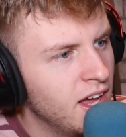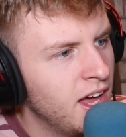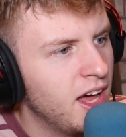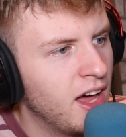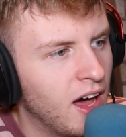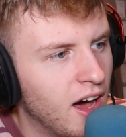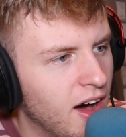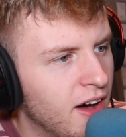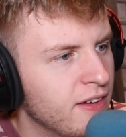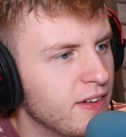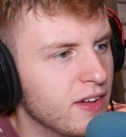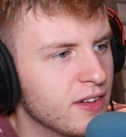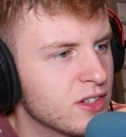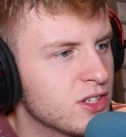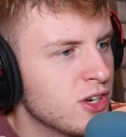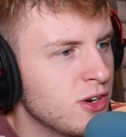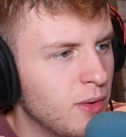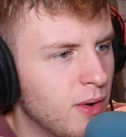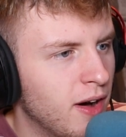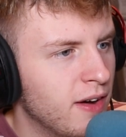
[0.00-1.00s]
Yeah, do
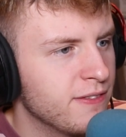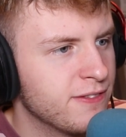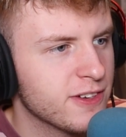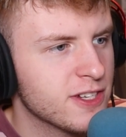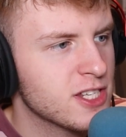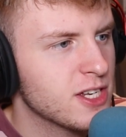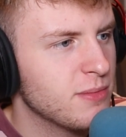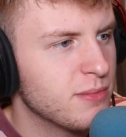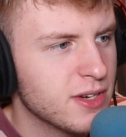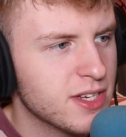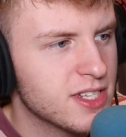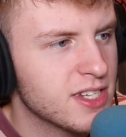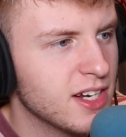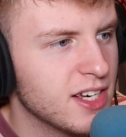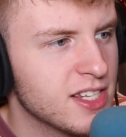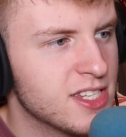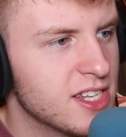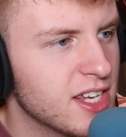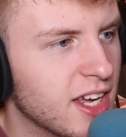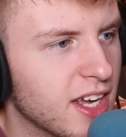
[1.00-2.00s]
you know what? For some reason, I
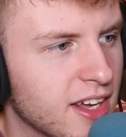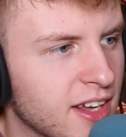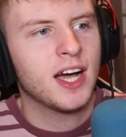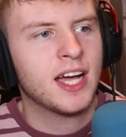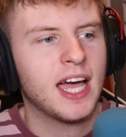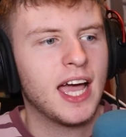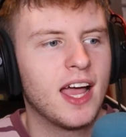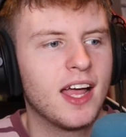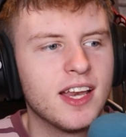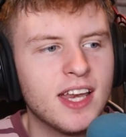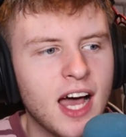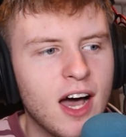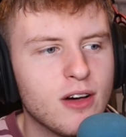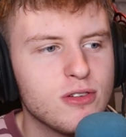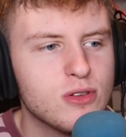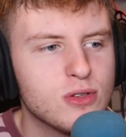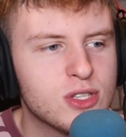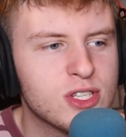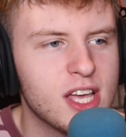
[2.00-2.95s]
see it. Okay, now you